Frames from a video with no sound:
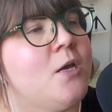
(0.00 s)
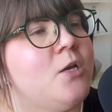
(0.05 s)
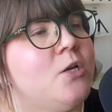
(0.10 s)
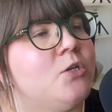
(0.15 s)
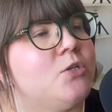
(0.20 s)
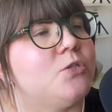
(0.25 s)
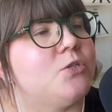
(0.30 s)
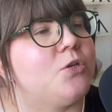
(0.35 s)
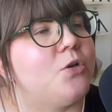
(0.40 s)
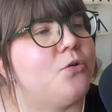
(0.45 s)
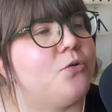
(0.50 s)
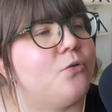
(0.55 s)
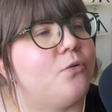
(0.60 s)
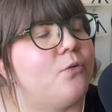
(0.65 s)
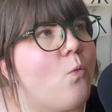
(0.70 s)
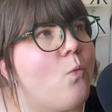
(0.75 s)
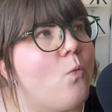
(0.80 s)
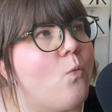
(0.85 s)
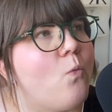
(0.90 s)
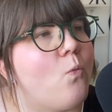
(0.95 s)
So
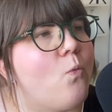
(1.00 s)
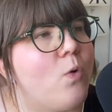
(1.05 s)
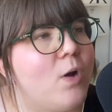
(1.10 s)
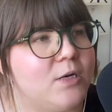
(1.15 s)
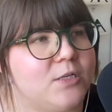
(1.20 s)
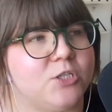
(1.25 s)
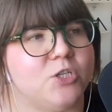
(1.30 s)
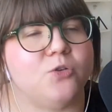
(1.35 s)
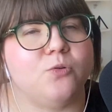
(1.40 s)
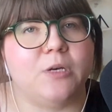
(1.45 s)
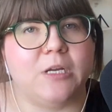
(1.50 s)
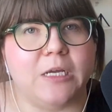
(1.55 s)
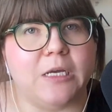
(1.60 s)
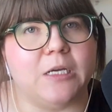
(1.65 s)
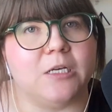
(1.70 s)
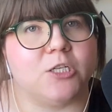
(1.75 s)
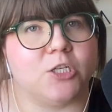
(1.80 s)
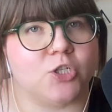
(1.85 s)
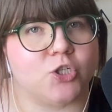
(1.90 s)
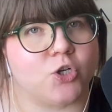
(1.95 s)
what do you
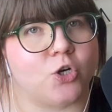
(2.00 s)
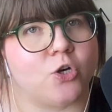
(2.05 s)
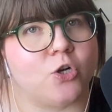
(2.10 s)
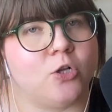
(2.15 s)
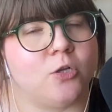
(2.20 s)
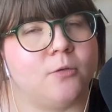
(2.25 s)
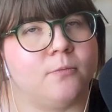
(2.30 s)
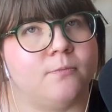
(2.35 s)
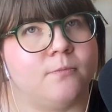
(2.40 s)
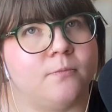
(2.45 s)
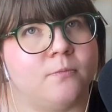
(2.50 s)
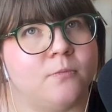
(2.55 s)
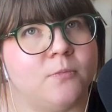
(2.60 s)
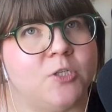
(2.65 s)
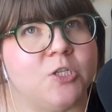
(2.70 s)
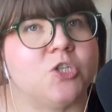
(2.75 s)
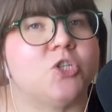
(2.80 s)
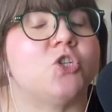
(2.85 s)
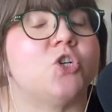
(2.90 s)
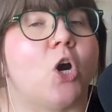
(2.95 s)
need to journal
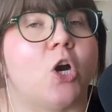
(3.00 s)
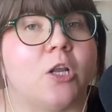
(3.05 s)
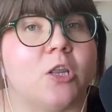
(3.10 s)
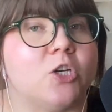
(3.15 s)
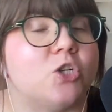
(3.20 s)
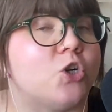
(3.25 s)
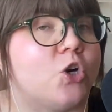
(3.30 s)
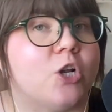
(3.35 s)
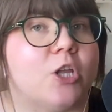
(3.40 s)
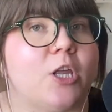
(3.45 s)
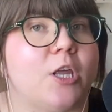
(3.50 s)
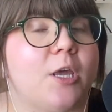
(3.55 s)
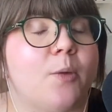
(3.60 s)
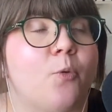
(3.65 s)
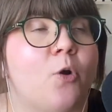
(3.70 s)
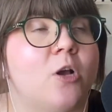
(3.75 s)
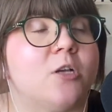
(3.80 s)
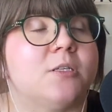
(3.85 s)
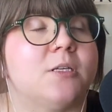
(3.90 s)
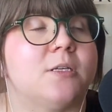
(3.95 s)
to start the journaling
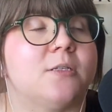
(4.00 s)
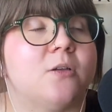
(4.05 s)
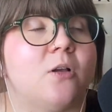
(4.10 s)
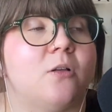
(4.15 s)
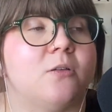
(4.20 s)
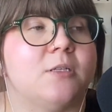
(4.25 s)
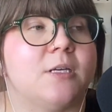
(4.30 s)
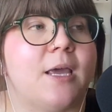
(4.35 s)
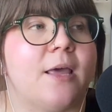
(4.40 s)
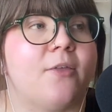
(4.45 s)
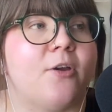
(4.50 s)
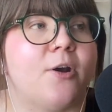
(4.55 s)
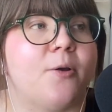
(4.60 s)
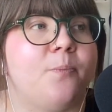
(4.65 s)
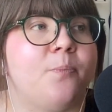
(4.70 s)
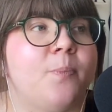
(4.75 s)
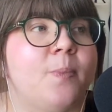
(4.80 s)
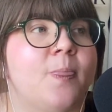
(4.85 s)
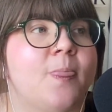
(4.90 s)
process altogether?